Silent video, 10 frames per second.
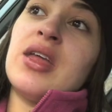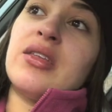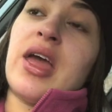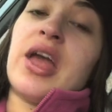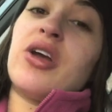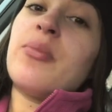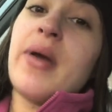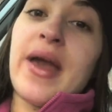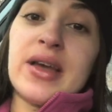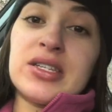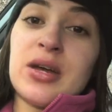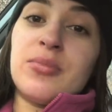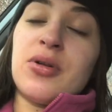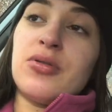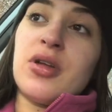the airbags had
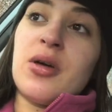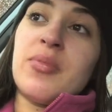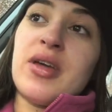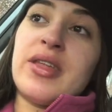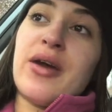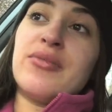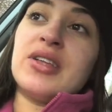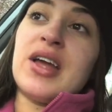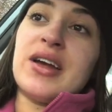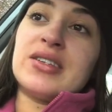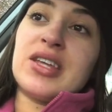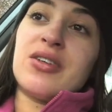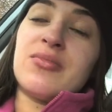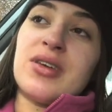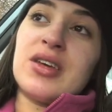blown up and that really had
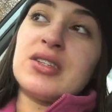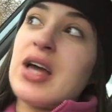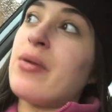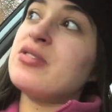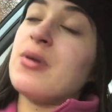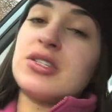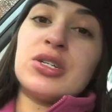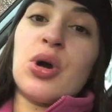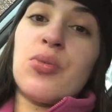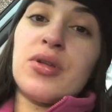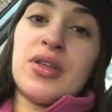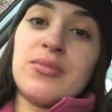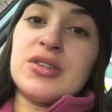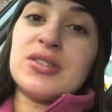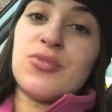scared me because I was about to go with
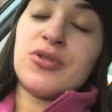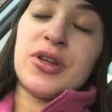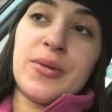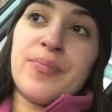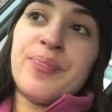him this morning